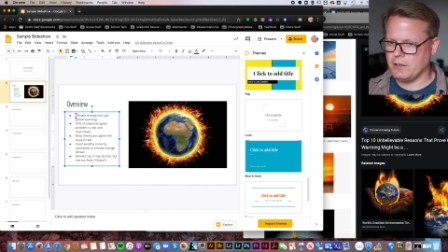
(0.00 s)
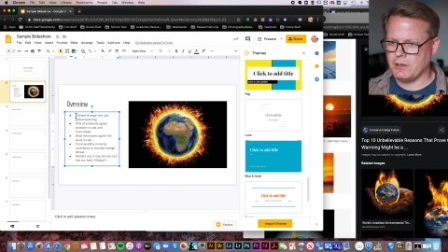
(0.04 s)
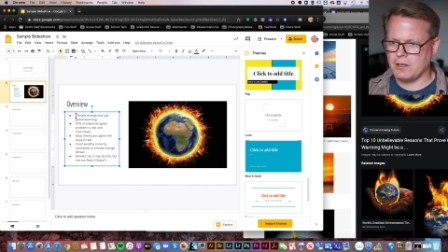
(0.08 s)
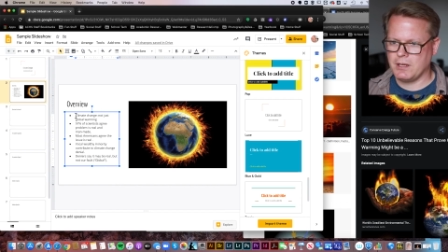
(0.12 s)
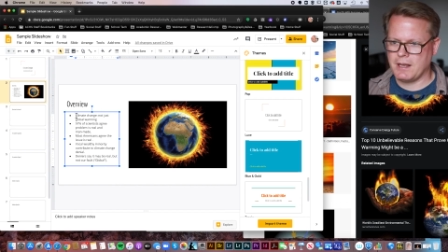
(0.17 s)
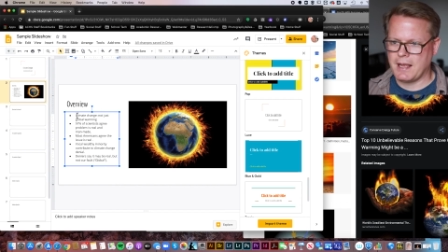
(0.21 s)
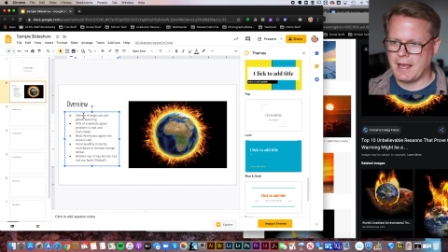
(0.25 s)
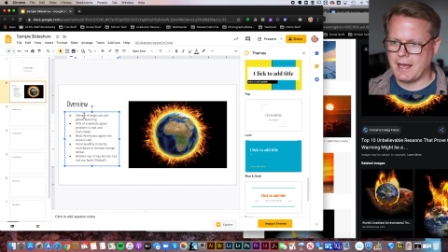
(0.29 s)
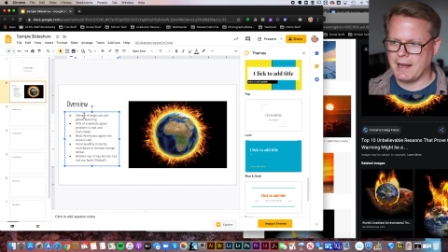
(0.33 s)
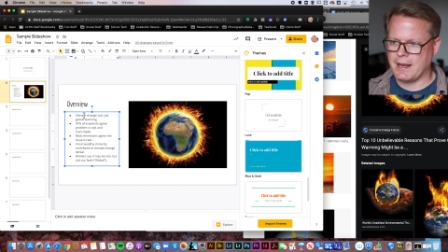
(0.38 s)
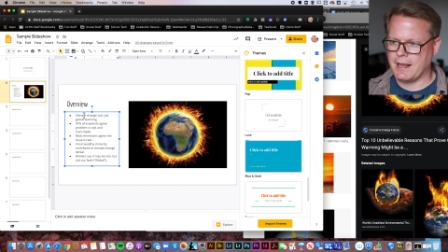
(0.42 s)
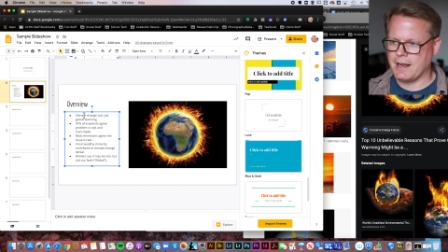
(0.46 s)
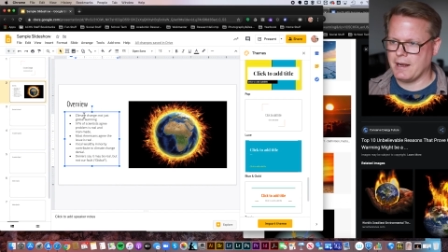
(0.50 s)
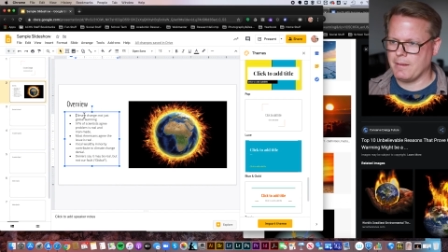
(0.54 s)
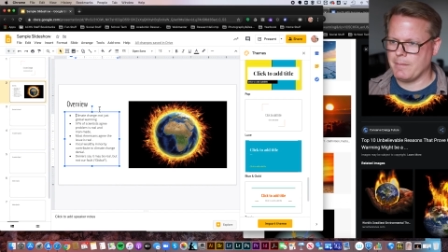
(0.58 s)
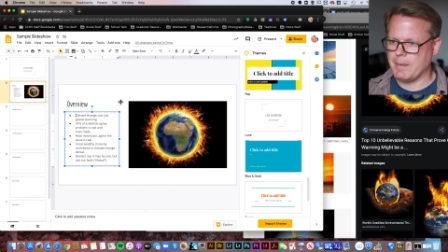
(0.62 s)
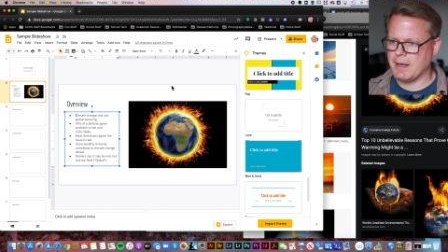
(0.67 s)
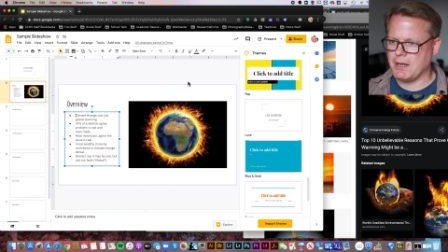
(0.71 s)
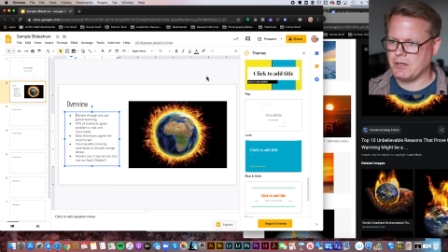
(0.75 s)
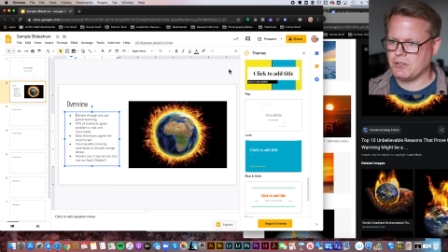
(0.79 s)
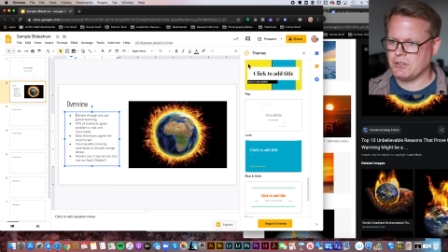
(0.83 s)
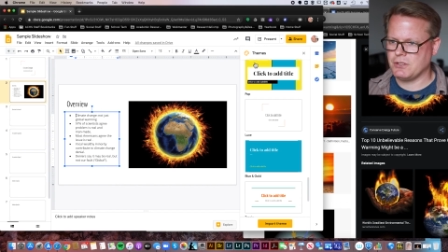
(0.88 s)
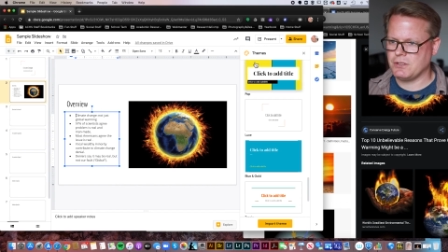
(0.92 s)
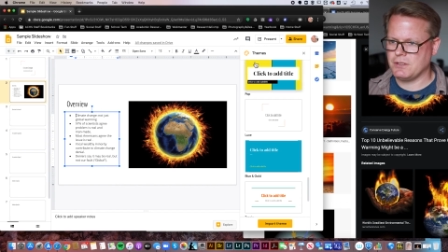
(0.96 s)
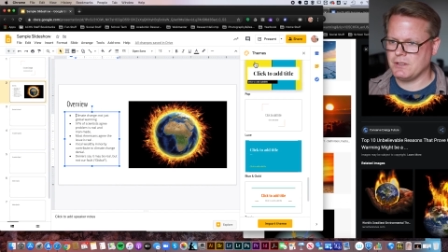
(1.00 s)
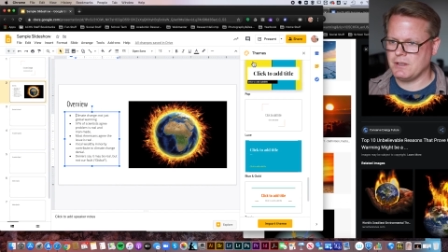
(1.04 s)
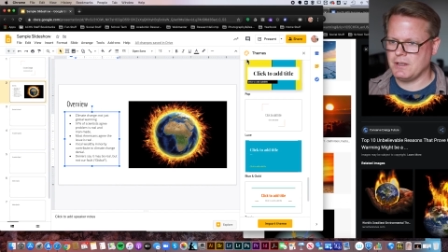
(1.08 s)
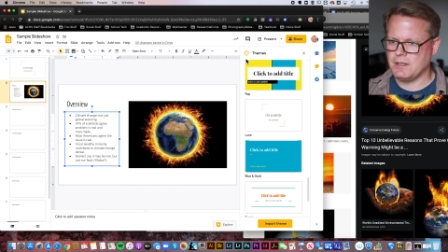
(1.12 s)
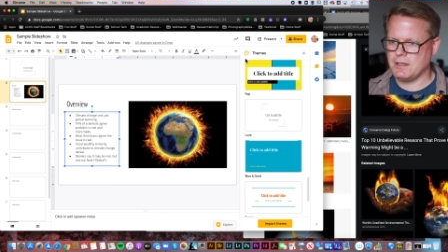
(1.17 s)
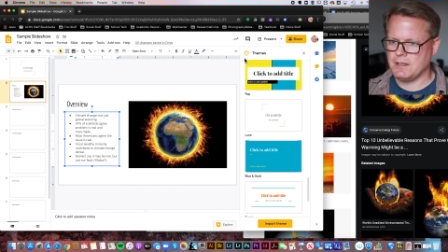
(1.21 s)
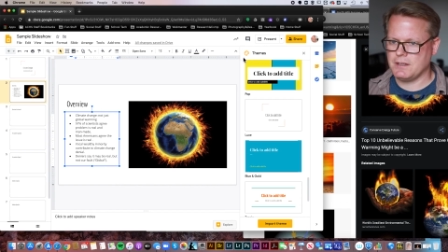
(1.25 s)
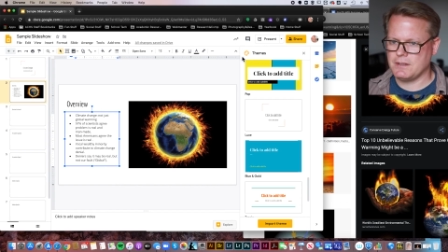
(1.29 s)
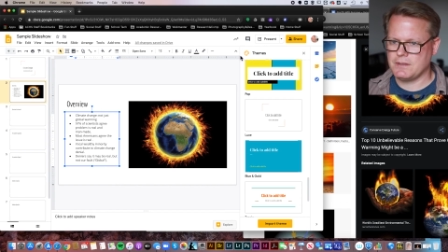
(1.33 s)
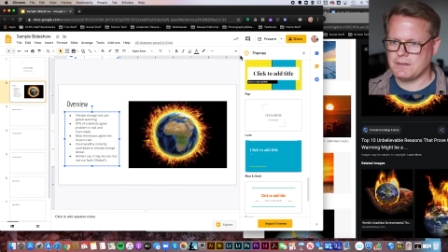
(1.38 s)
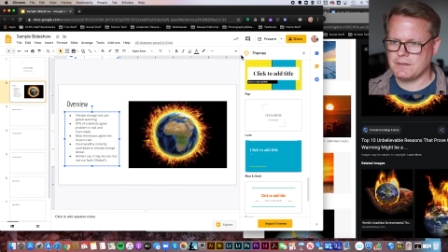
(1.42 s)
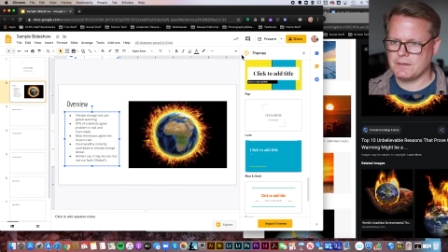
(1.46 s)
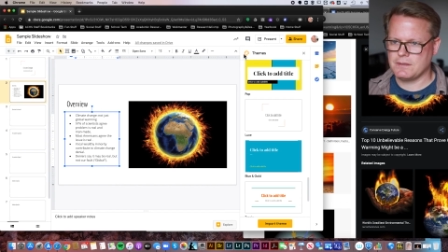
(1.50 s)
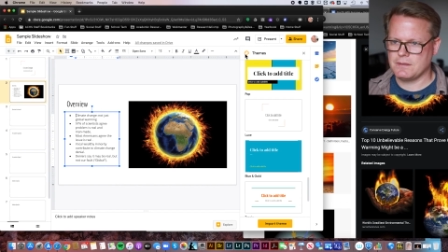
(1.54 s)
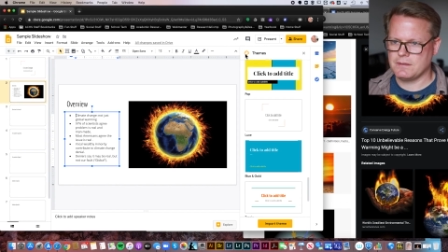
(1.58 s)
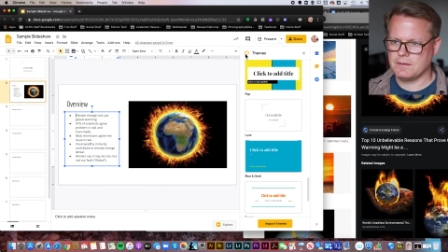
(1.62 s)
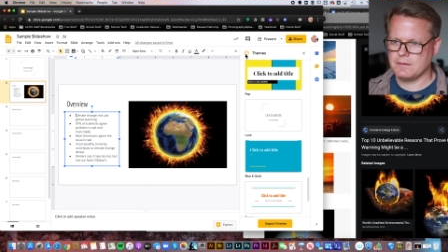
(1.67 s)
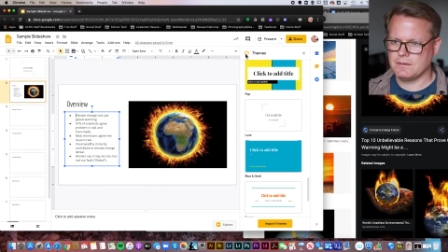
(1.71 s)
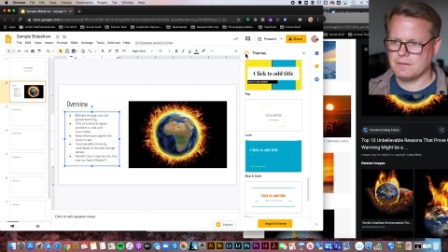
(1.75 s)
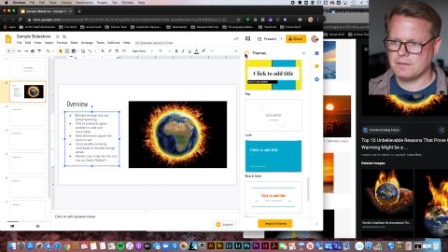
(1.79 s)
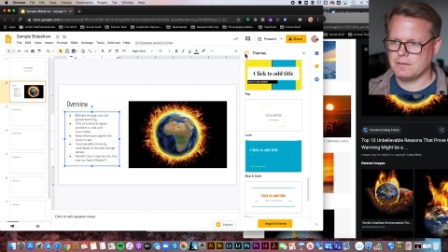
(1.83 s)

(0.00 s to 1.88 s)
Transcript: you can add animation to this,